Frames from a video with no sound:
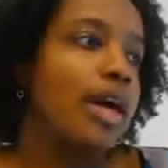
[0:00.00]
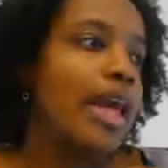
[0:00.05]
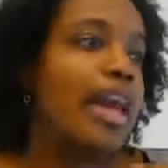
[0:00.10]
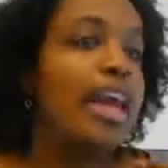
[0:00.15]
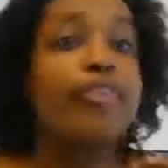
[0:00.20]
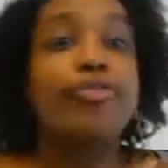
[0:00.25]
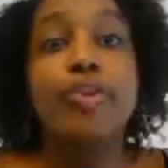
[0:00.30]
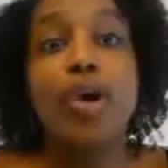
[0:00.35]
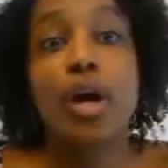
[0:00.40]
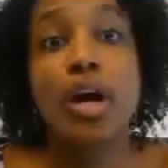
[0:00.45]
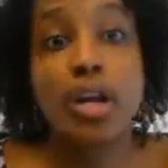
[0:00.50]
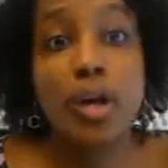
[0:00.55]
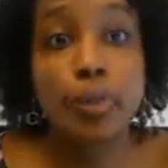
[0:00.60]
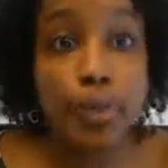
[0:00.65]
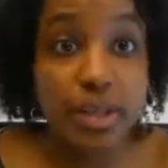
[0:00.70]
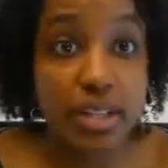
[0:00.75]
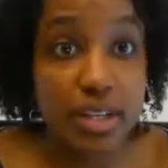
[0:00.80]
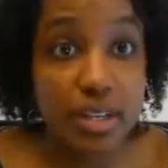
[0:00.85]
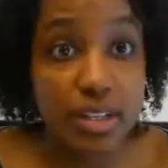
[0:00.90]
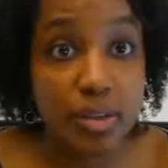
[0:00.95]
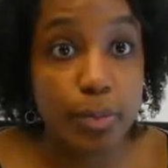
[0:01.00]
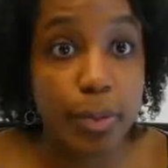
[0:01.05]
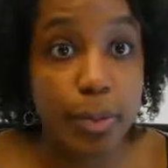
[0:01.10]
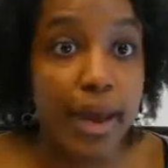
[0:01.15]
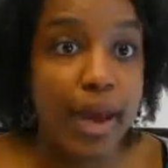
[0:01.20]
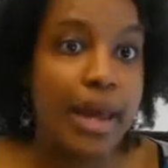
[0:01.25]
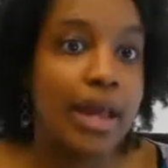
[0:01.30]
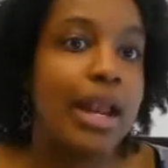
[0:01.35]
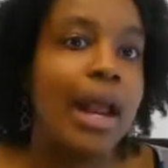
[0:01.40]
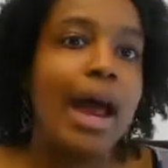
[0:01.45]
if you're going to
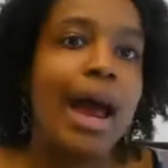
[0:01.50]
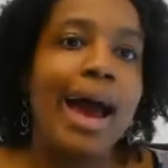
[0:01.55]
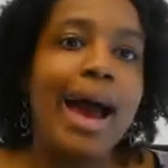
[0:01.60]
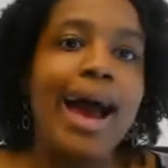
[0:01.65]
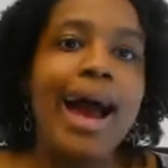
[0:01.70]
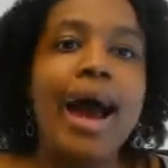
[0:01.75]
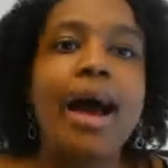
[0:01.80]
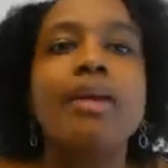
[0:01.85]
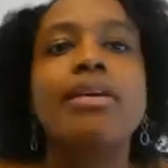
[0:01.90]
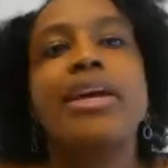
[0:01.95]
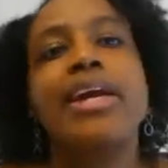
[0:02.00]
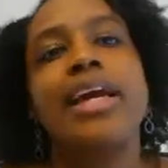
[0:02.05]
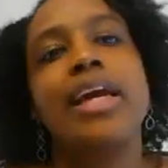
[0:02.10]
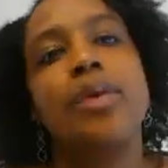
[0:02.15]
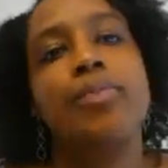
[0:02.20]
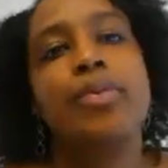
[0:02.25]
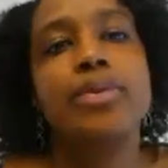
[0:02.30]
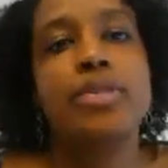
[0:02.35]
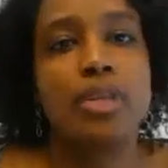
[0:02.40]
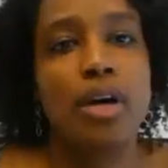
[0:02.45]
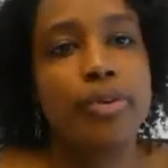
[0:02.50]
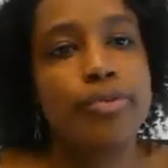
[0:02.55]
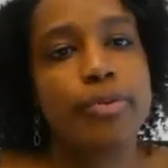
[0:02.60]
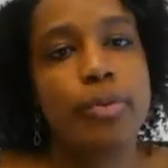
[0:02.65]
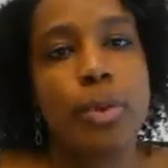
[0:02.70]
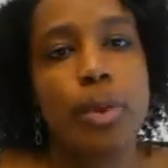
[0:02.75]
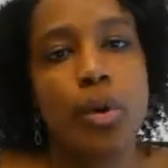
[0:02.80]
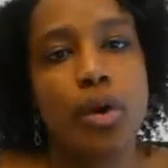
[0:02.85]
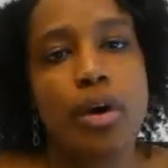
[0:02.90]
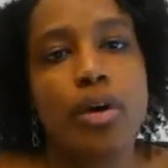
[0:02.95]
participate, how to keep yourself
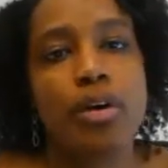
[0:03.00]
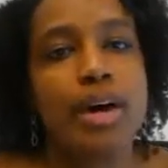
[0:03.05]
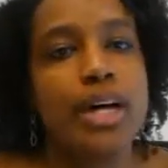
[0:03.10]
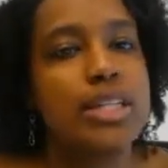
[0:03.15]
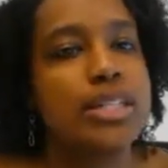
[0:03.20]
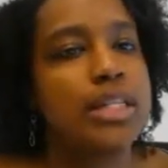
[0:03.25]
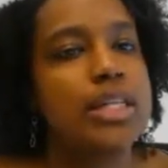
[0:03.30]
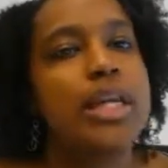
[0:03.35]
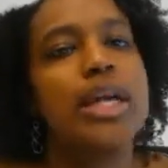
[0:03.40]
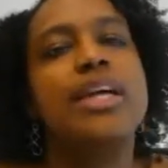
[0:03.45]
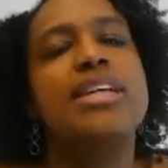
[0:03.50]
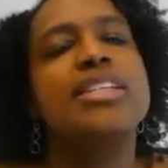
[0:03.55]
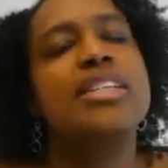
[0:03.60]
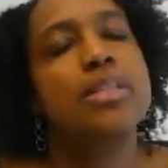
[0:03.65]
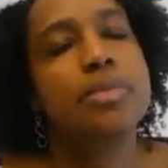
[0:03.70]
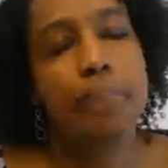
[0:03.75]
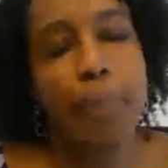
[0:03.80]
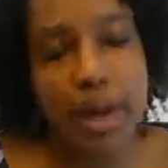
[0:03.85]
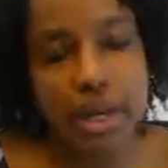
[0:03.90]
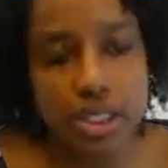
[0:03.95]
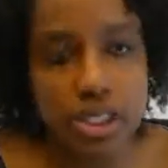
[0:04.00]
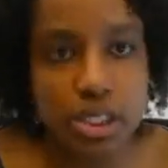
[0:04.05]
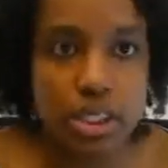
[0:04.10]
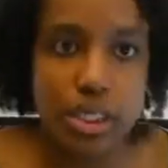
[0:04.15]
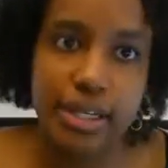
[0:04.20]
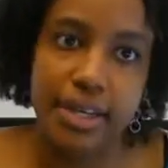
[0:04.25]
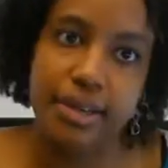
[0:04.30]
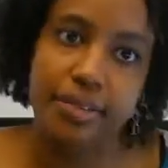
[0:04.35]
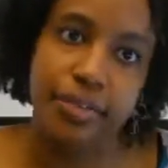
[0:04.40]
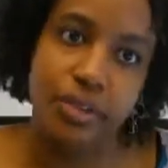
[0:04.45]
from going crazy,
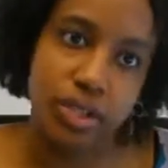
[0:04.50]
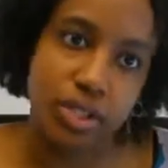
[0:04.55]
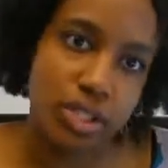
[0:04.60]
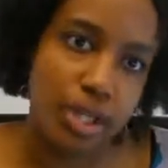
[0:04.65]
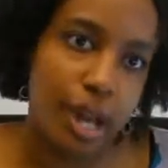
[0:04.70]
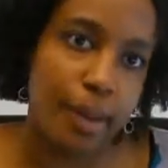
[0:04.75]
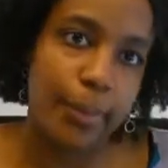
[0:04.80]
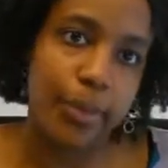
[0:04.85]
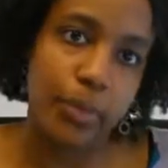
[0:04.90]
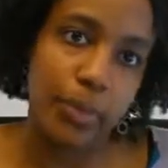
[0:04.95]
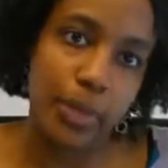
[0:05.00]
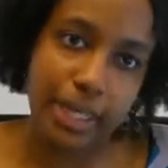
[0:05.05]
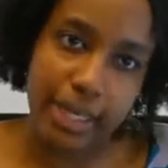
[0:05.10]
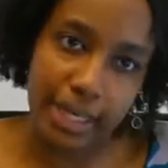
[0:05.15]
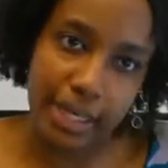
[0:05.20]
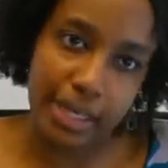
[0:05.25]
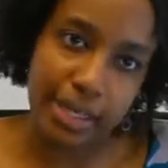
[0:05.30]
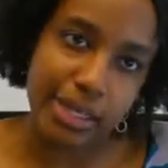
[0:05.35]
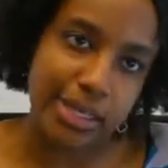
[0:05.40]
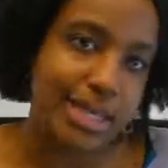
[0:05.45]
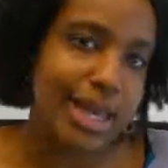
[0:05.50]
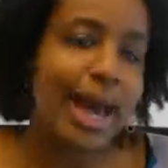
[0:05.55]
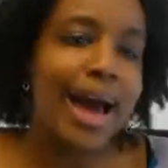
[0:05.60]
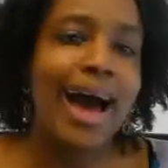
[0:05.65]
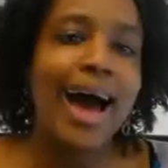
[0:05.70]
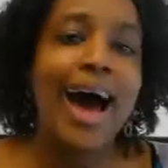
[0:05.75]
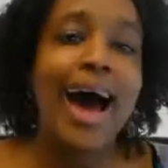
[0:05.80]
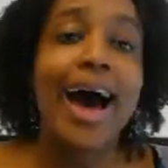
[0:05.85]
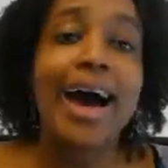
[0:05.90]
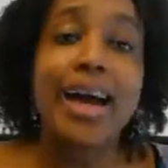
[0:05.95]
especially if you're shopping with kids.
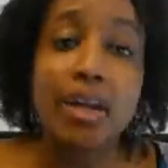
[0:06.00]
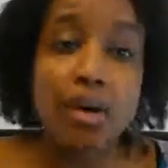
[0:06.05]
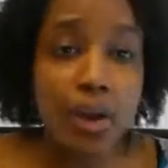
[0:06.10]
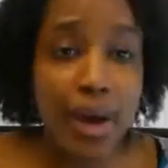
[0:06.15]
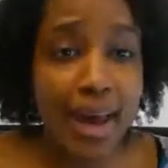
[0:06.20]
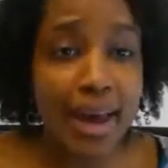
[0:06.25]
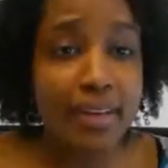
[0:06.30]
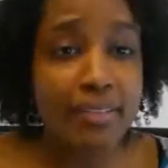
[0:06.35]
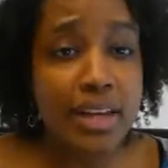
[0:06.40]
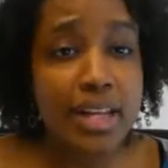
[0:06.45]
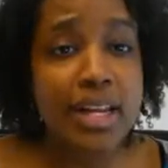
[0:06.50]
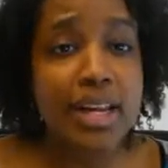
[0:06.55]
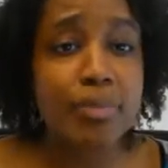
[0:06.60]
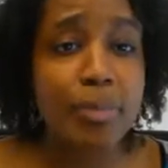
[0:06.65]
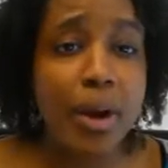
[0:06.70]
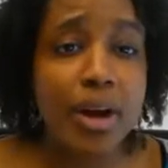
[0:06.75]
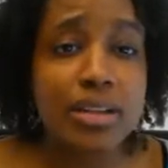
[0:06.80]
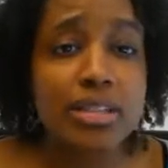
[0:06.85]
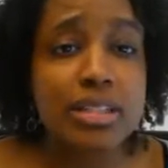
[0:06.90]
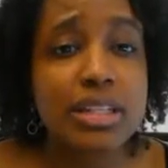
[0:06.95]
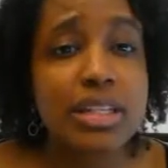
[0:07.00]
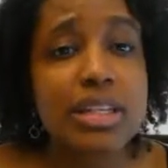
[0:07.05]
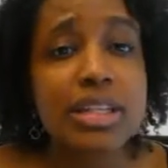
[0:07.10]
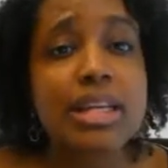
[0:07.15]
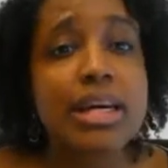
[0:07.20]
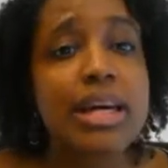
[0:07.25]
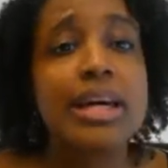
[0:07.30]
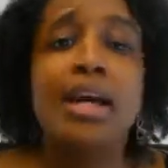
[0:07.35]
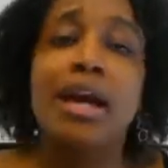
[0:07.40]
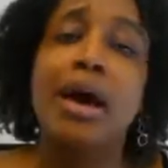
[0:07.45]
I don't have any
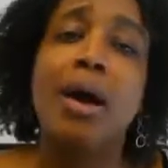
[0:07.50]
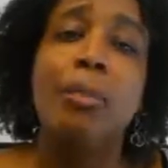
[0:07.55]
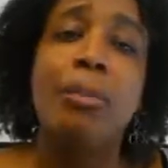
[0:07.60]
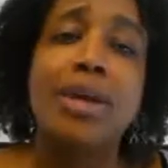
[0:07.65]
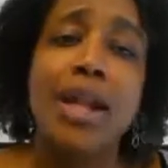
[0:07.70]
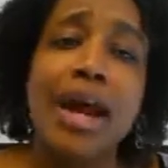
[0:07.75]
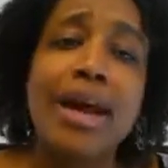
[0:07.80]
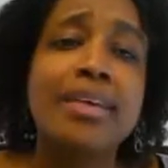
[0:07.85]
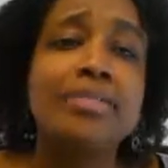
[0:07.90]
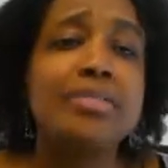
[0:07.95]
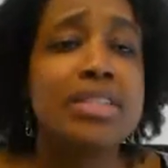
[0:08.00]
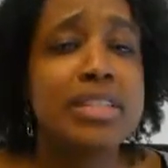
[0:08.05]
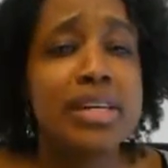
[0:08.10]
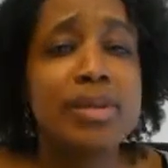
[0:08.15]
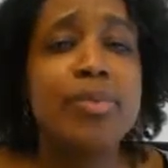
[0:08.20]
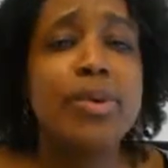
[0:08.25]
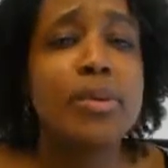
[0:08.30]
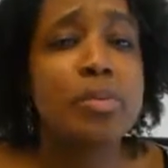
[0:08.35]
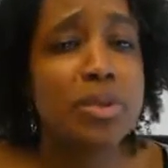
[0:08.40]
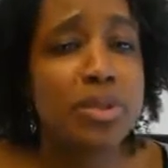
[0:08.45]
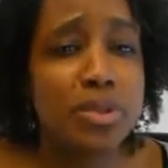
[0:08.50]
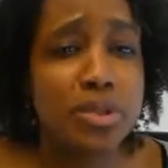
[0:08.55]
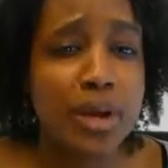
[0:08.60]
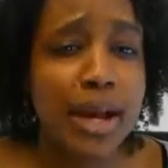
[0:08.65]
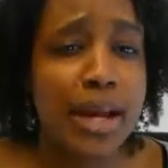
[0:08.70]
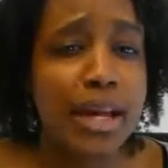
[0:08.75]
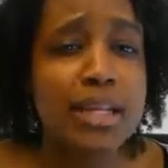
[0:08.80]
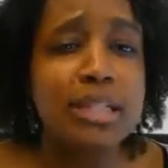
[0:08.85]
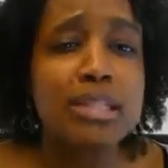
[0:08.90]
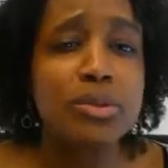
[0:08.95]
personally, but I have seen people
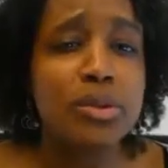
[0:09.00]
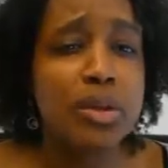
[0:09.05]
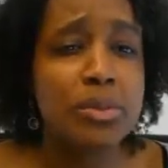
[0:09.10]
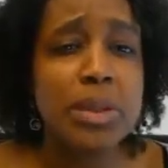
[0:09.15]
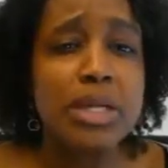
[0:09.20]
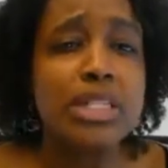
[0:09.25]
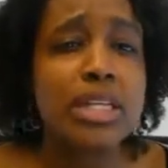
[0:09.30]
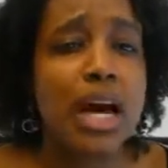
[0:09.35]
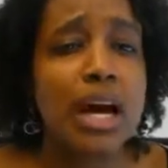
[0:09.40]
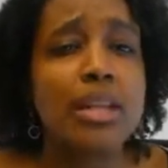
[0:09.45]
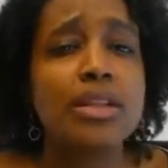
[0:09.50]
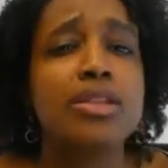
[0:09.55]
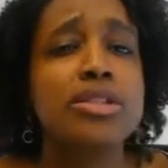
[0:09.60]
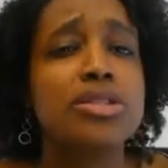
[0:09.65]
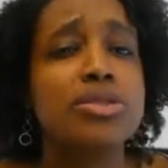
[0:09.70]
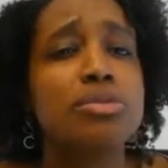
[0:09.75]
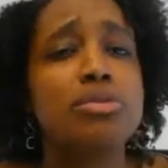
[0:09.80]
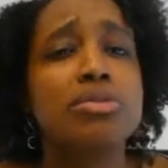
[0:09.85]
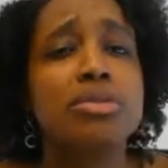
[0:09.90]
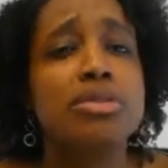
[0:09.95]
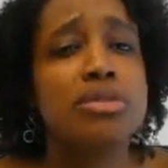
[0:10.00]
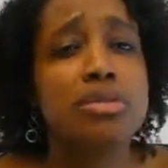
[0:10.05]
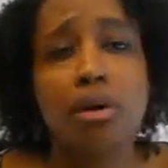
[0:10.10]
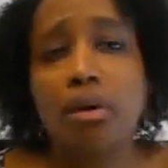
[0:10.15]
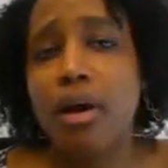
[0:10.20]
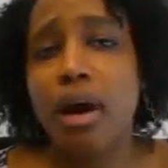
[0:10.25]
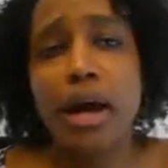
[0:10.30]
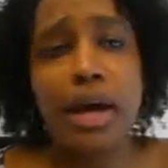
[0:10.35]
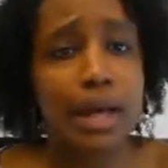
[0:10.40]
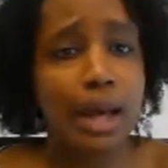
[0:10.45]
dragging screaming toddlers through the
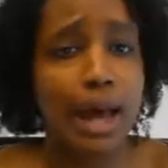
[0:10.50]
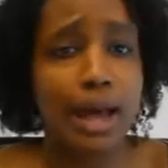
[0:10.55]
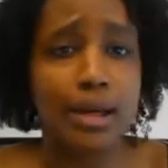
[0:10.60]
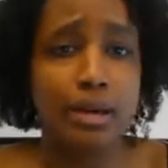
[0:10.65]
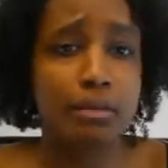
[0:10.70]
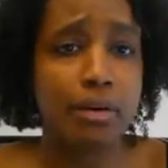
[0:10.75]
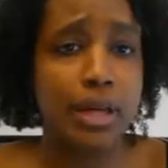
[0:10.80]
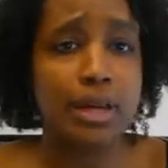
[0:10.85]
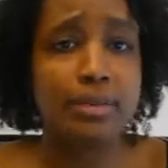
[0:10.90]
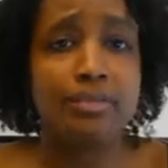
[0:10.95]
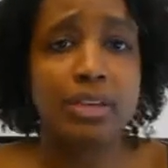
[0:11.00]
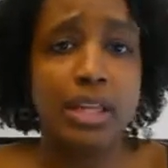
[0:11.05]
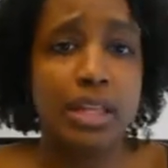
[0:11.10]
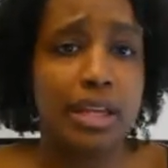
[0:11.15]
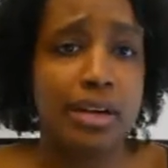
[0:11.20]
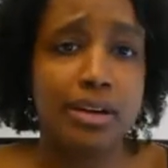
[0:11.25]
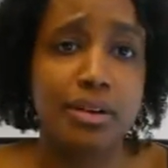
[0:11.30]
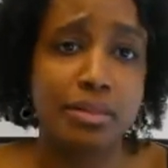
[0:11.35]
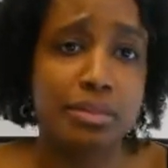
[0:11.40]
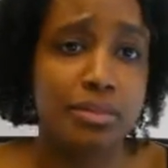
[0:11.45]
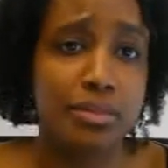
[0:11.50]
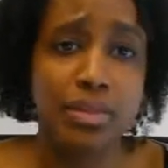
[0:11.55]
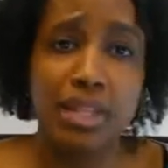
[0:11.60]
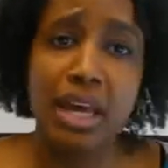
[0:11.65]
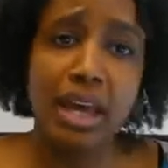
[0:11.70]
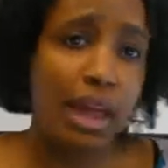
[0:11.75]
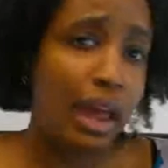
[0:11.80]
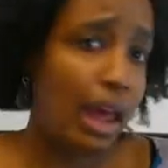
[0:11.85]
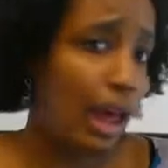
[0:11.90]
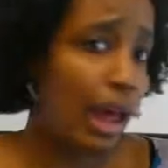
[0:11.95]
store, and I don't envy them
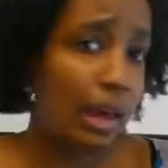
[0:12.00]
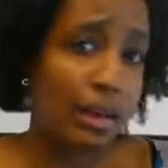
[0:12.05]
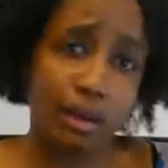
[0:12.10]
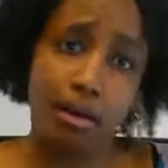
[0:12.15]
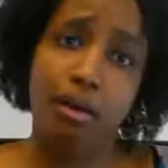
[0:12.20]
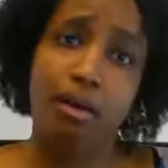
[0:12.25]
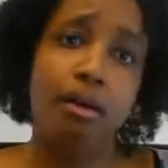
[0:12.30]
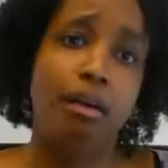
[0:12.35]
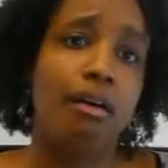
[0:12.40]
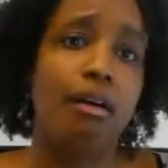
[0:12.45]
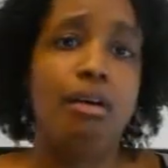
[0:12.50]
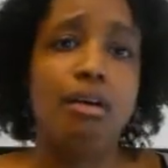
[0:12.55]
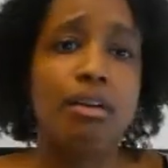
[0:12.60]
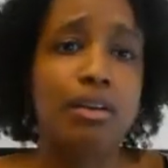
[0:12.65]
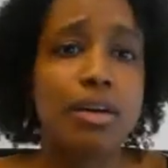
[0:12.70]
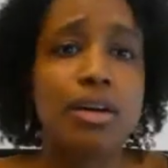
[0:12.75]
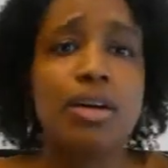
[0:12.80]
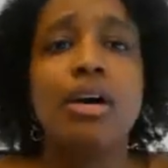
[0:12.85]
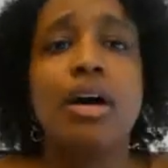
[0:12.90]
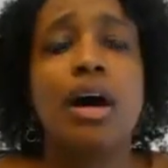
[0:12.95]
at all.